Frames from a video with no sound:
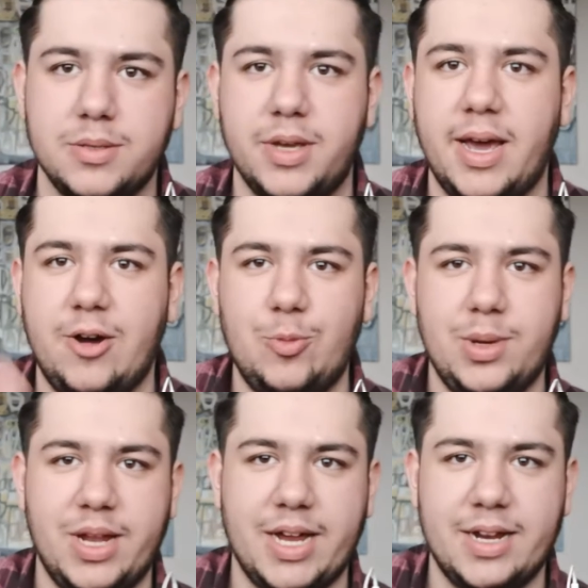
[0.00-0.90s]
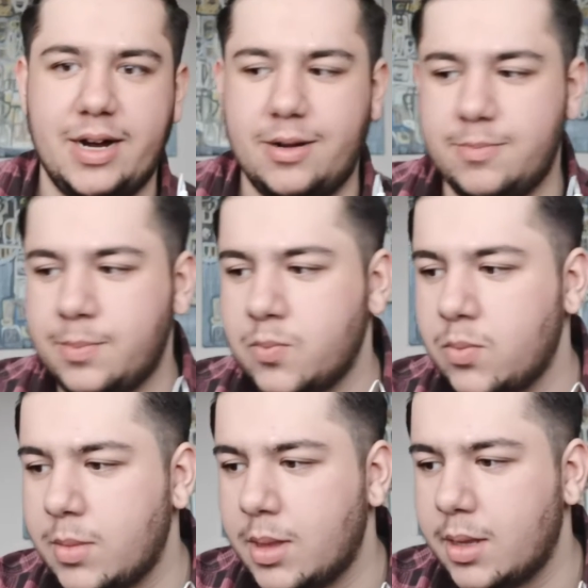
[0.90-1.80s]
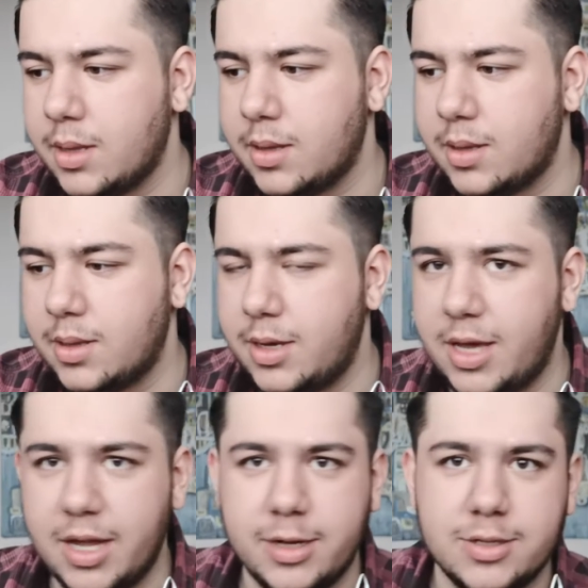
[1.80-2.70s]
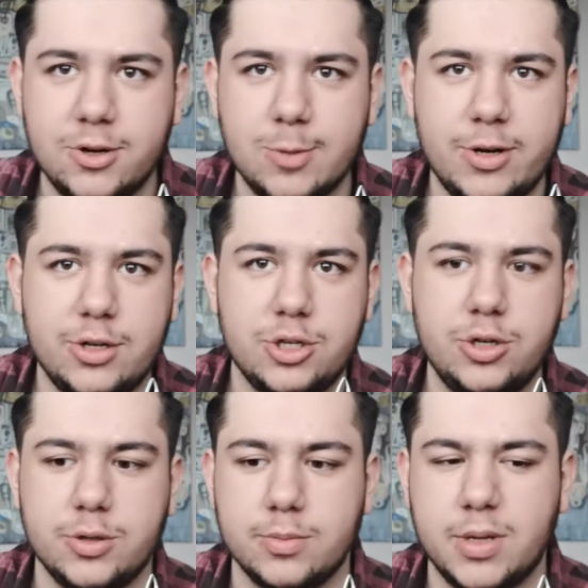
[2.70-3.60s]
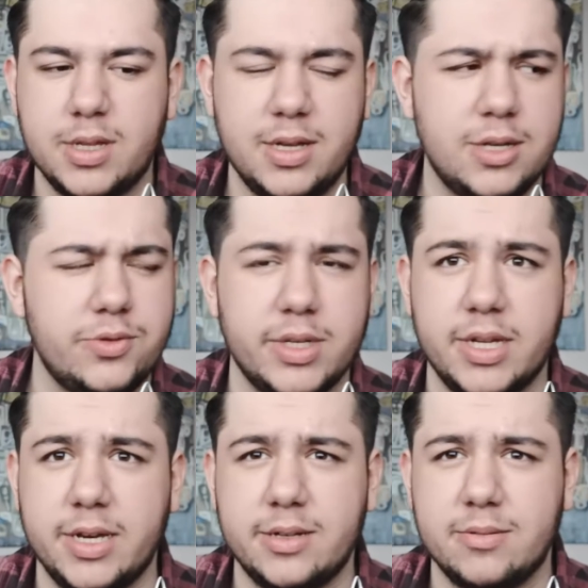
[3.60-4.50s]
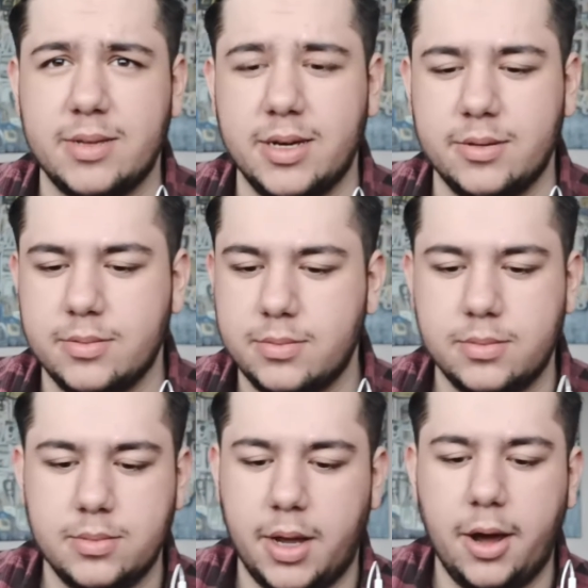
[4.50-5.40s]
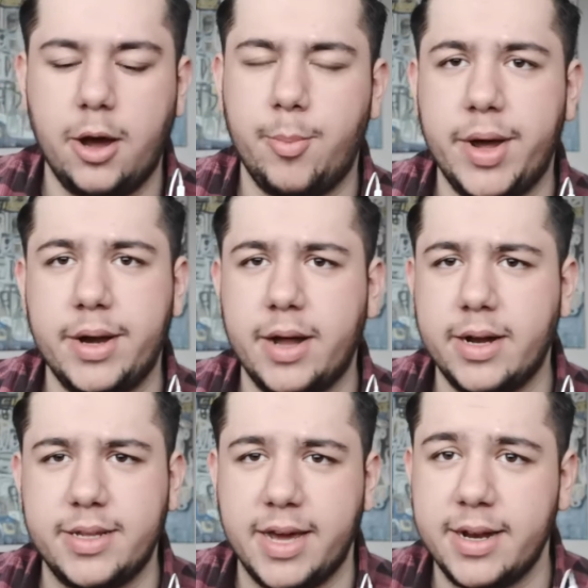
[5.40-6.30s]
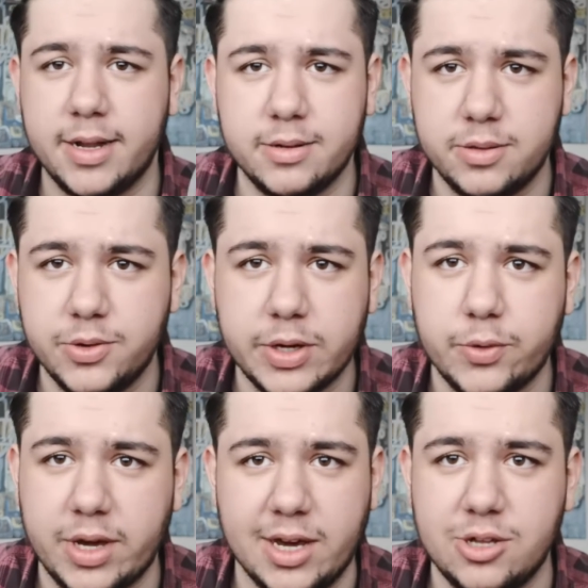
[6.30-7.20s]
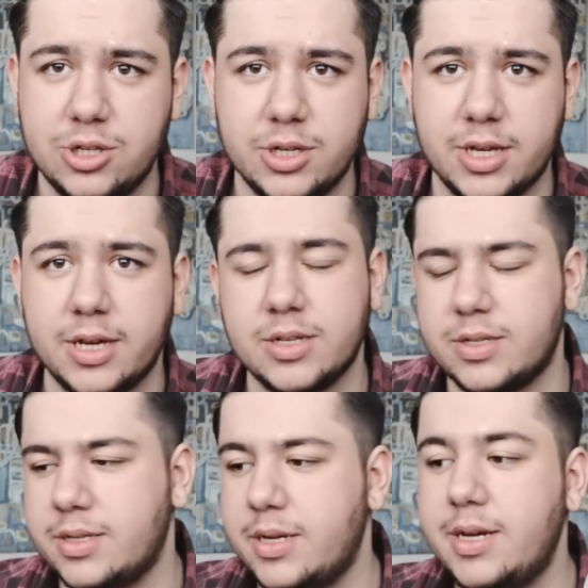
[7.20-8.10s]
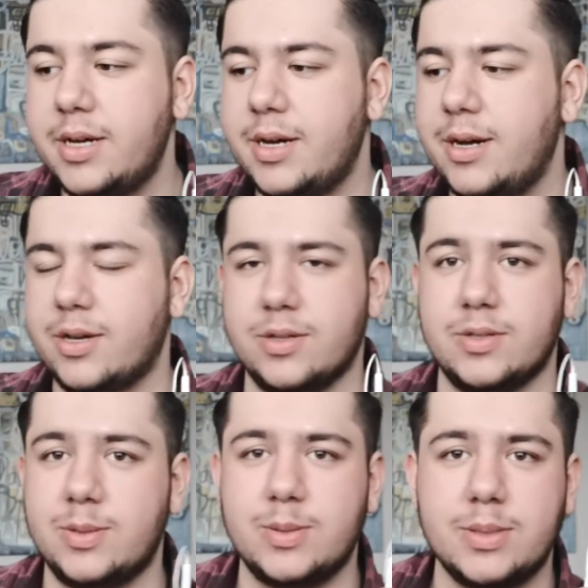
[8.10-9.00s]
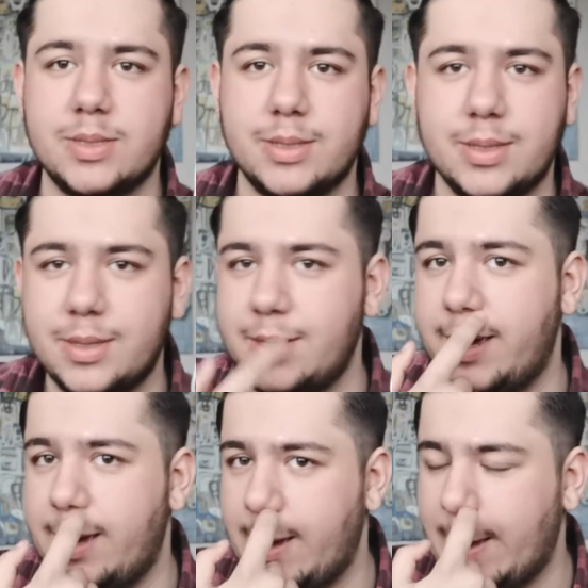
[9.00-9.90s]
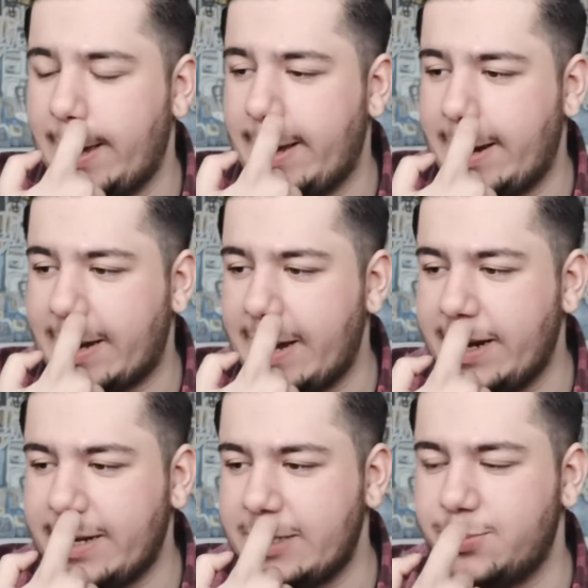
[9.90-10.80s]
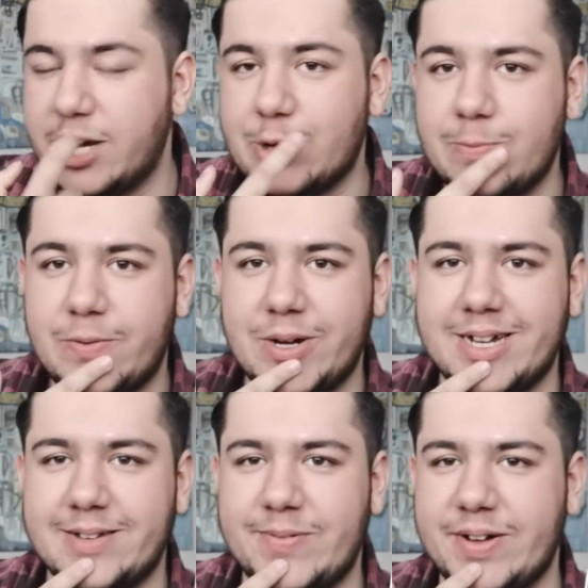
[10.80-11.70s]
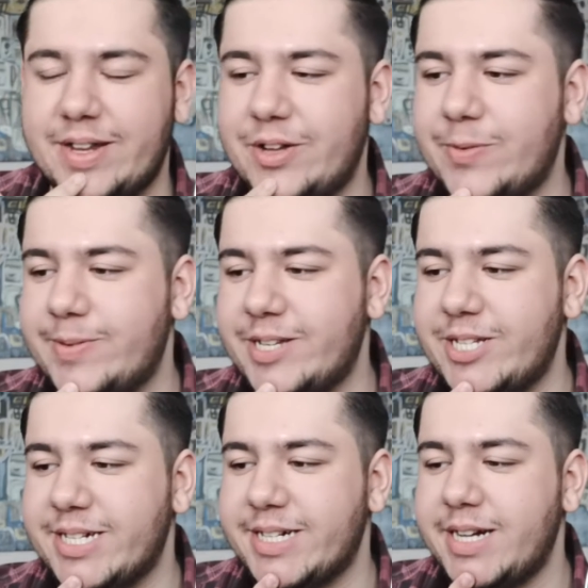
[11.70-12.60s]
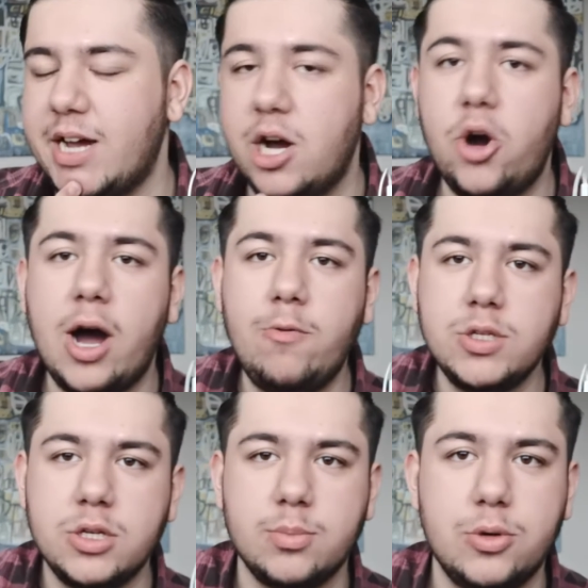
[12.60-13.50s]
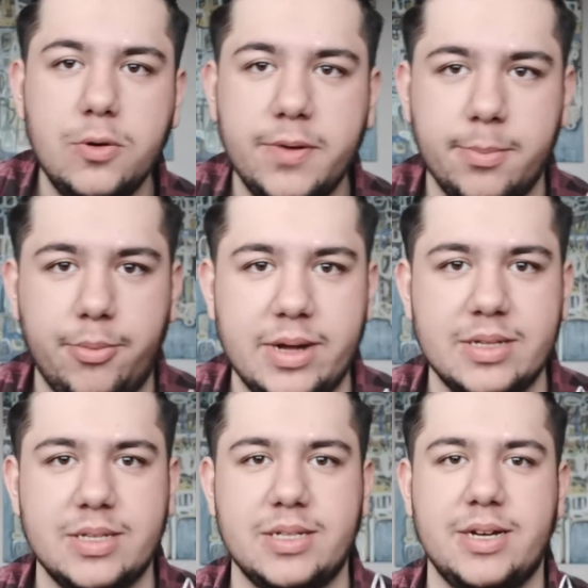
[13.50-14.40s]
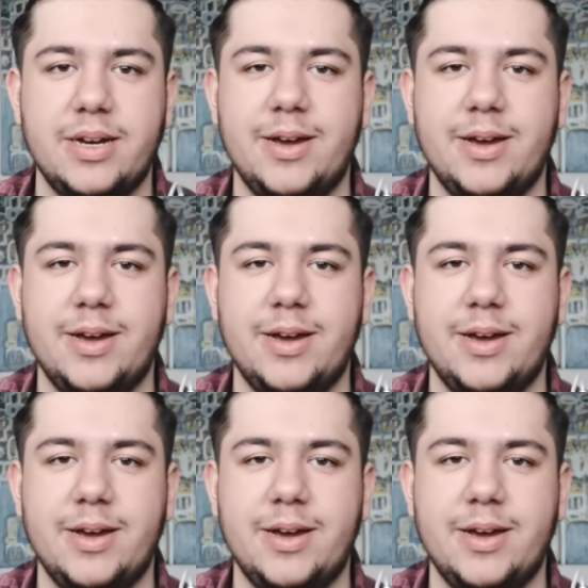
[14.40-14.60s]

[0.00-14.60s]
So yeah, I hope you like that. And yeah, let's talk about the show. I think that's really it. Yeah. And at the end, I'll do a quick henshin, I guess, because yeah, I kind of need to make up for a lot of this shit. Oh, I was on the Bluefin Brand's